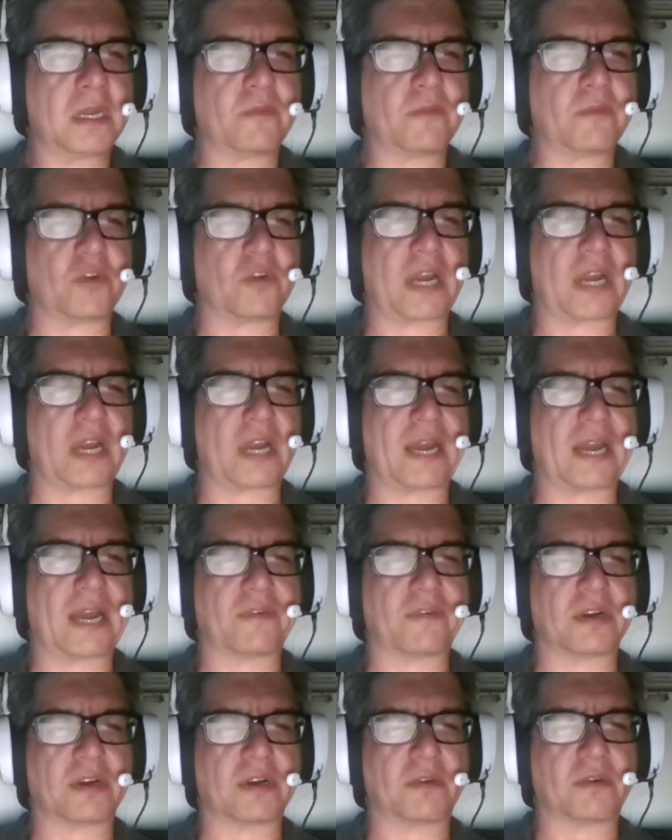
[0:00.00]

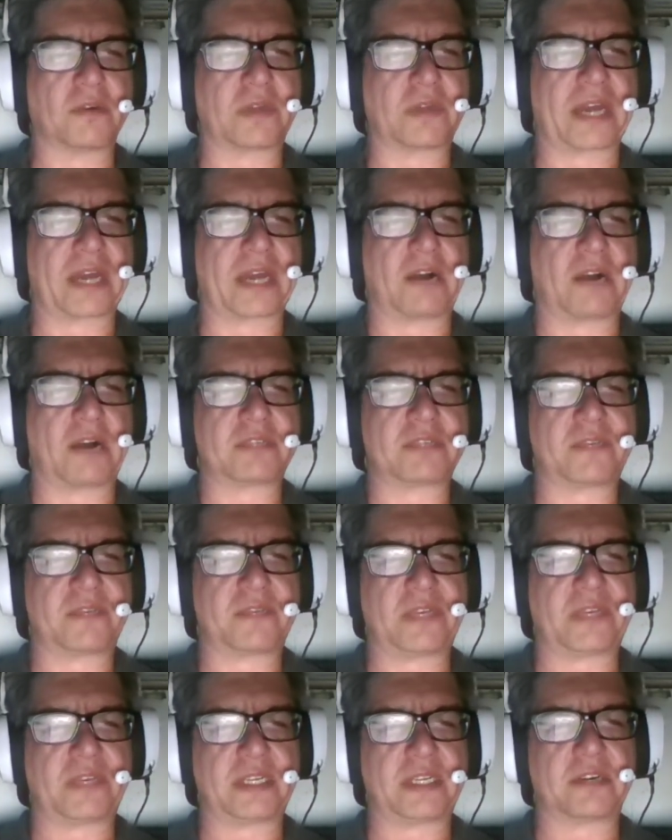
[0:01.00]
forever without
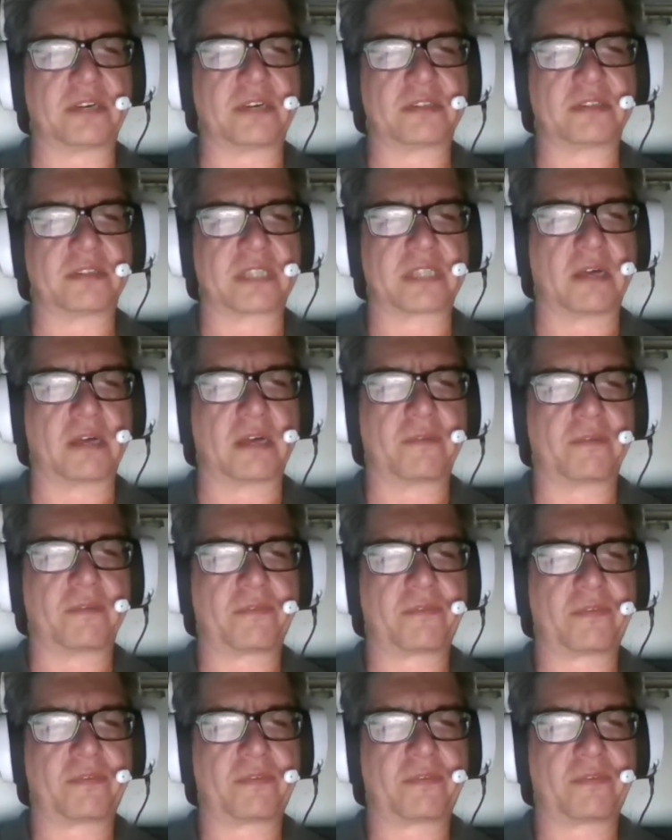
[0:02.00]
defending herself.